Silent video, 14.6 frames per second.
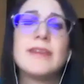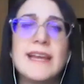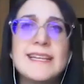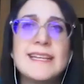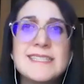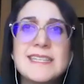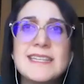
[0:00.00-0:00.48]

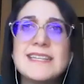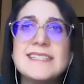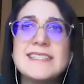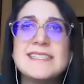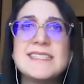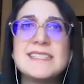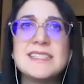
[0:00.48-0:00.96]
relates to
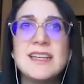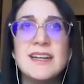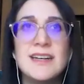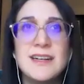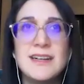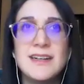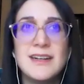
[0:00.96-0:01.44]
this
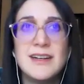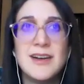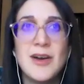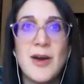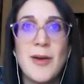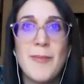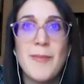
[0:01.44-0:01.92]

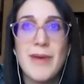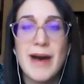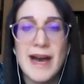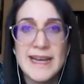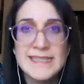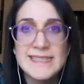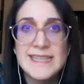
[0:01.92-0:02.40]

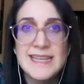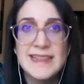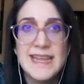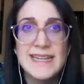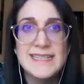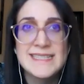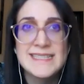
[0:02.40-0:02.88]
mindset
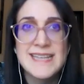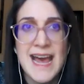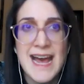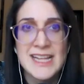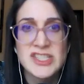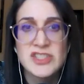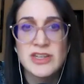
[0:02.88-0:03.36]
that is
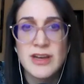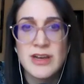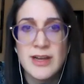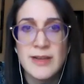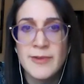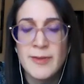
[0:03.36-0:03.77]
catching on,